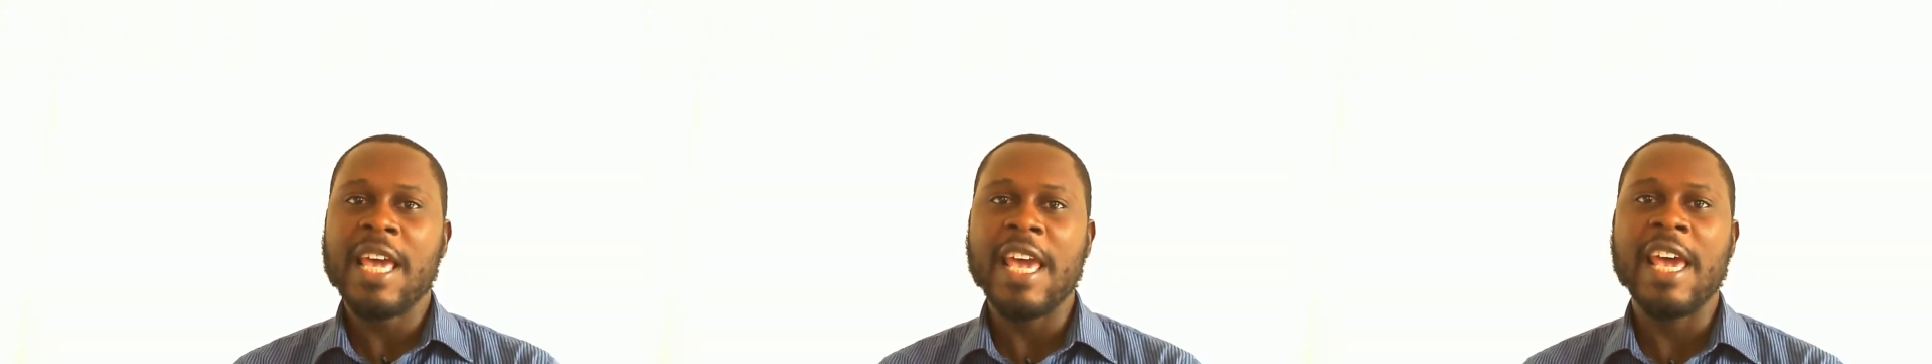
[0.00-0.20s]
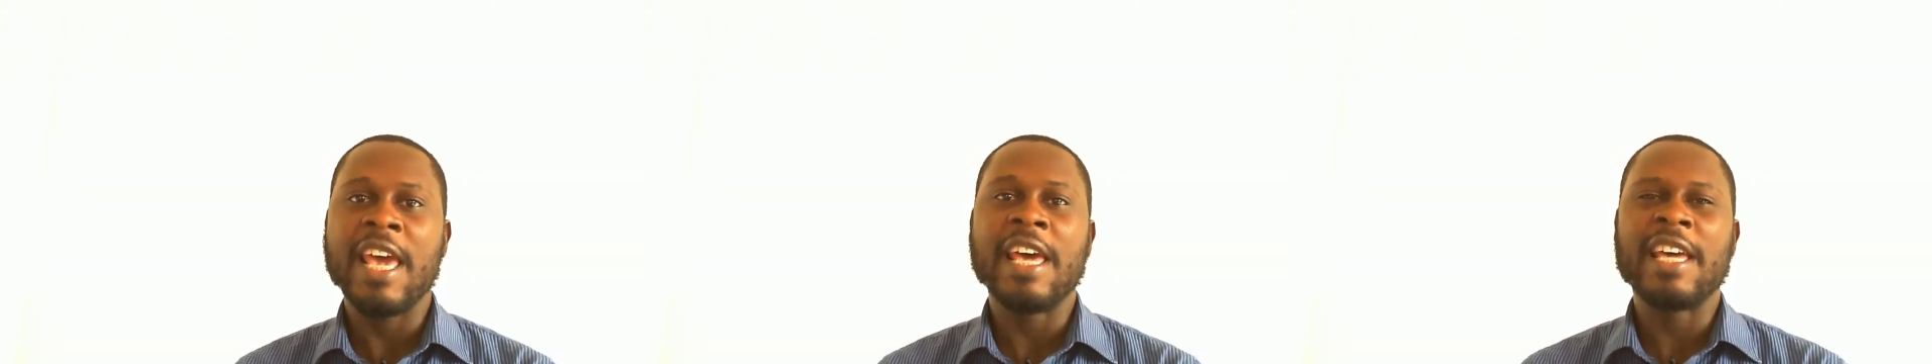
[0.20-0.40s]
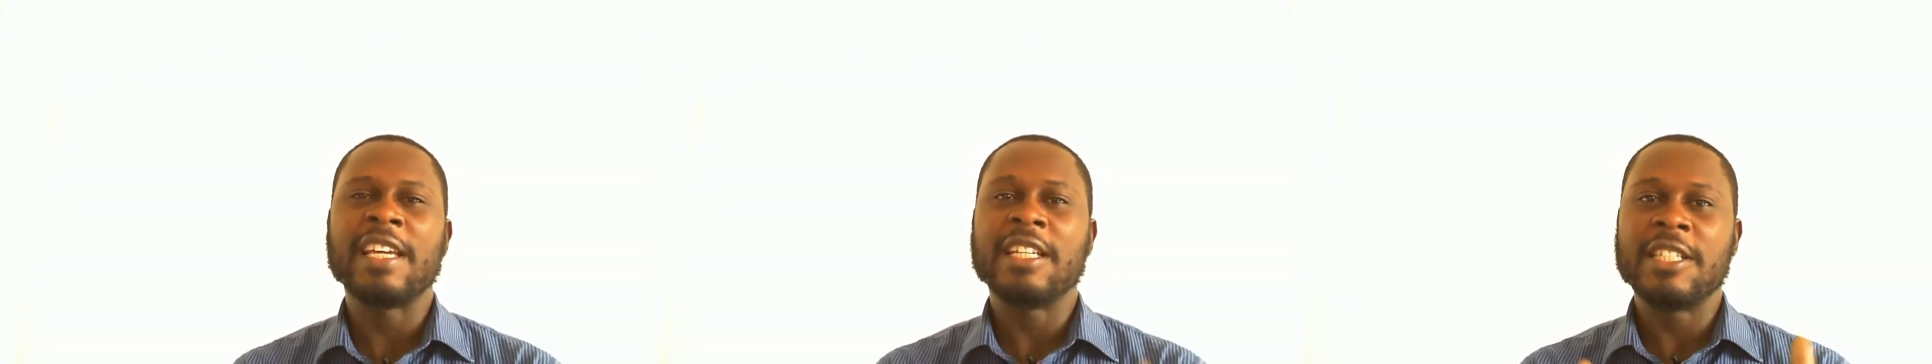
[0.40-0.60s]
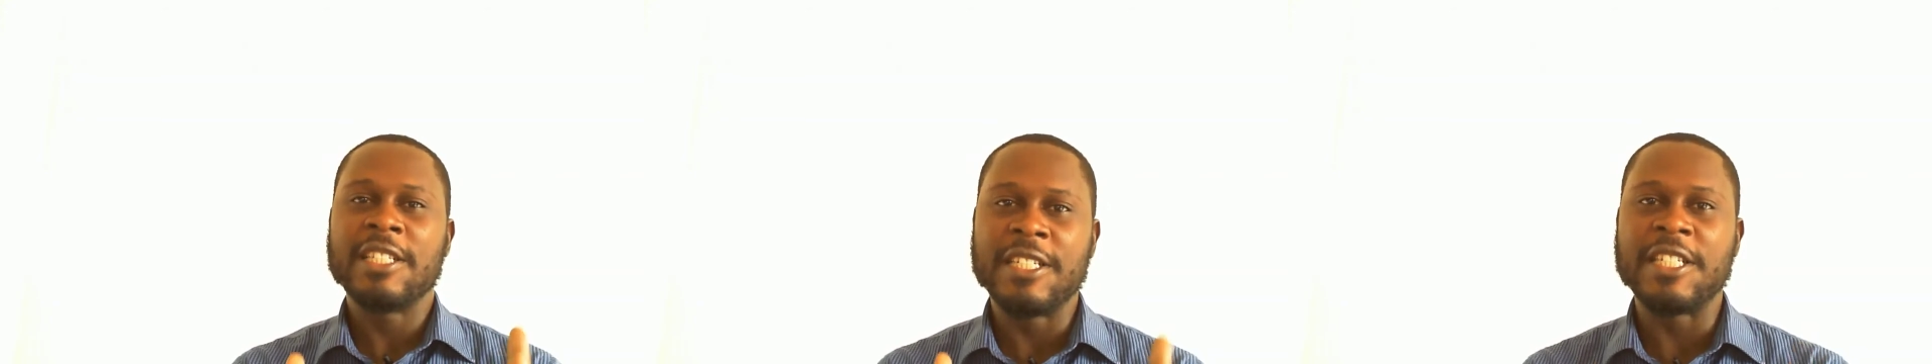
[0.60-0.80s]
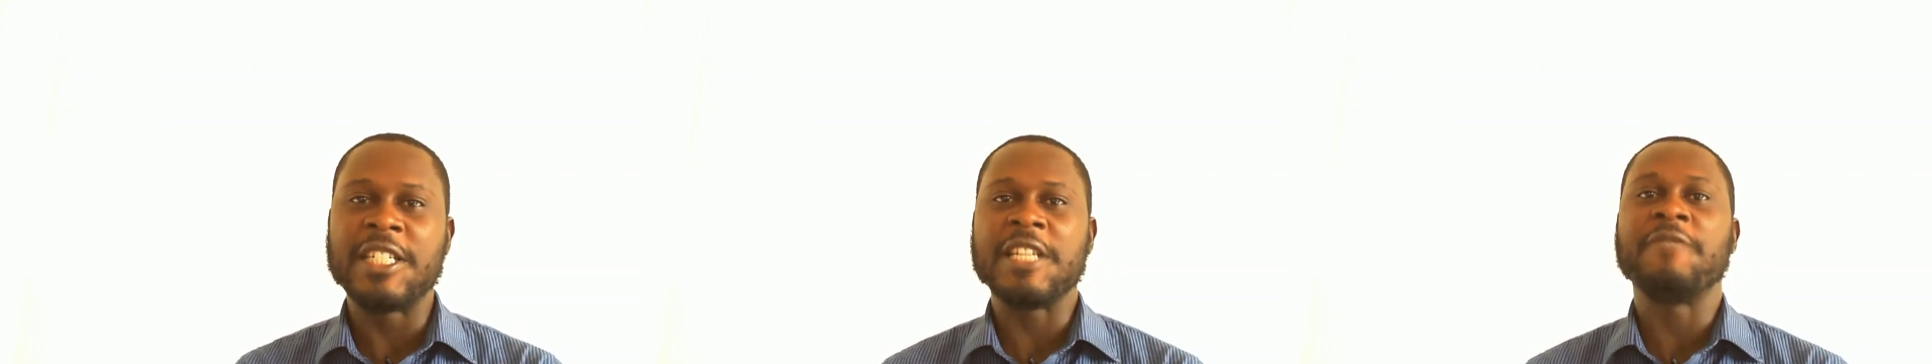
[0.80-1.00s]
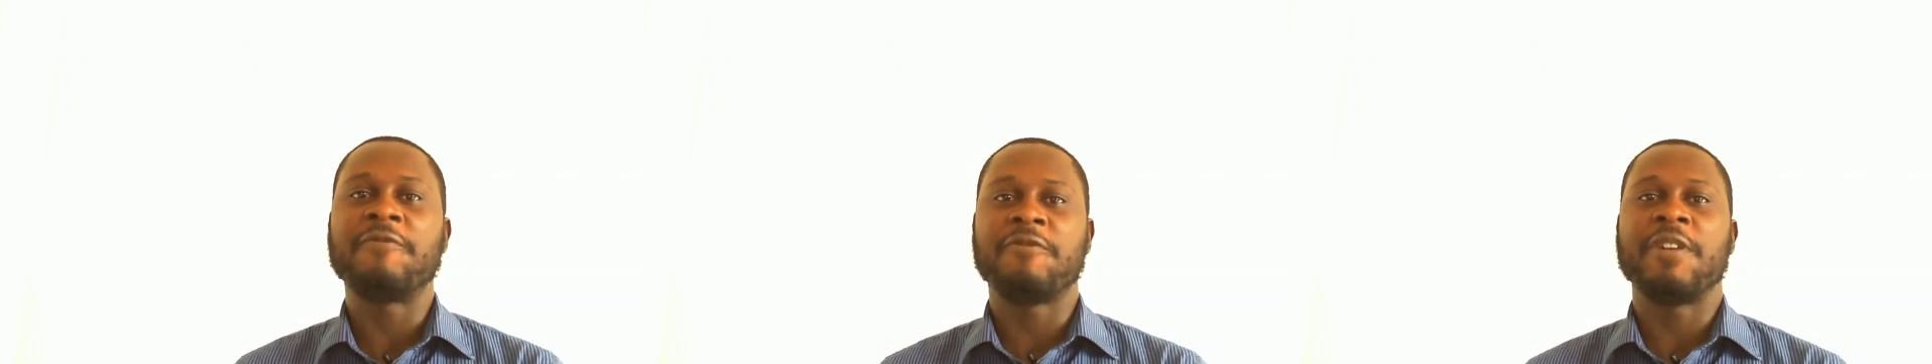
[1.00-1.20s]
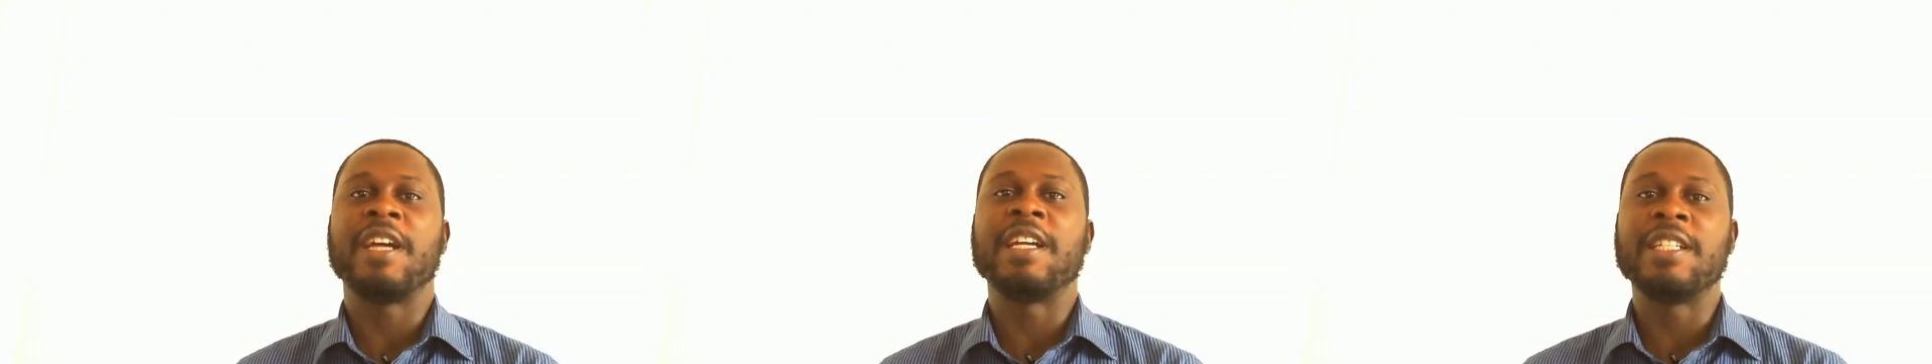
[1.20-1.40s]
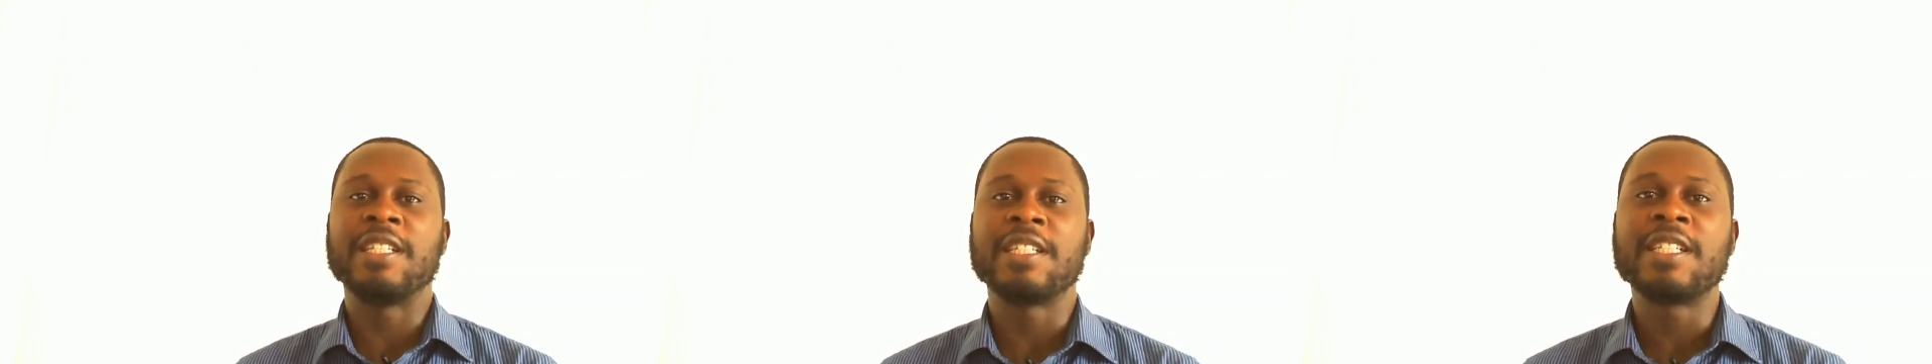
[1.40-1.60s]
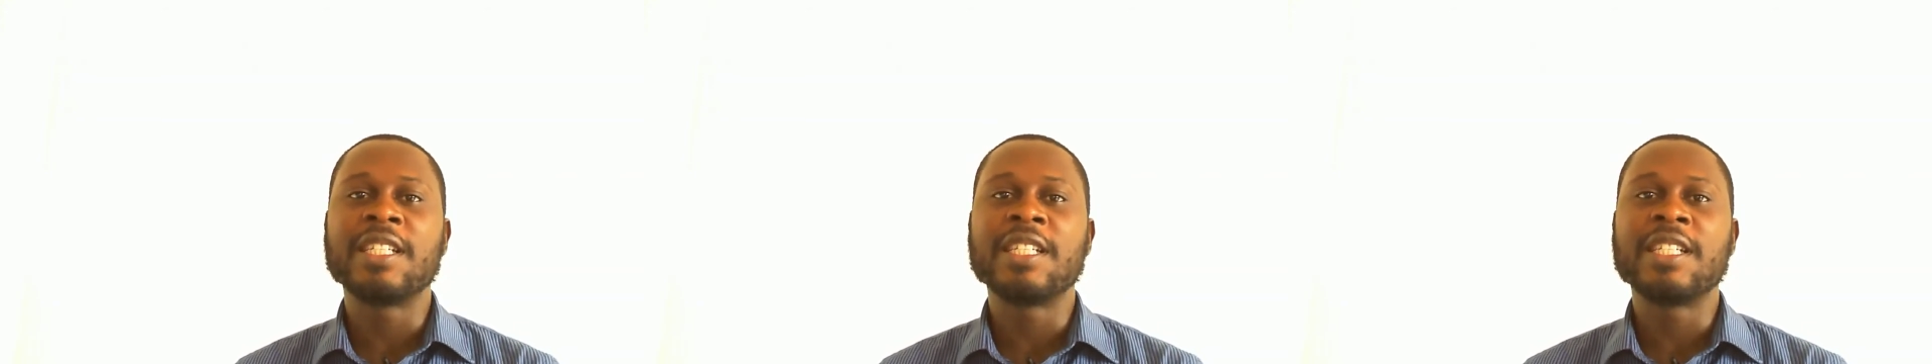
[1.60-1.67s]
a difference.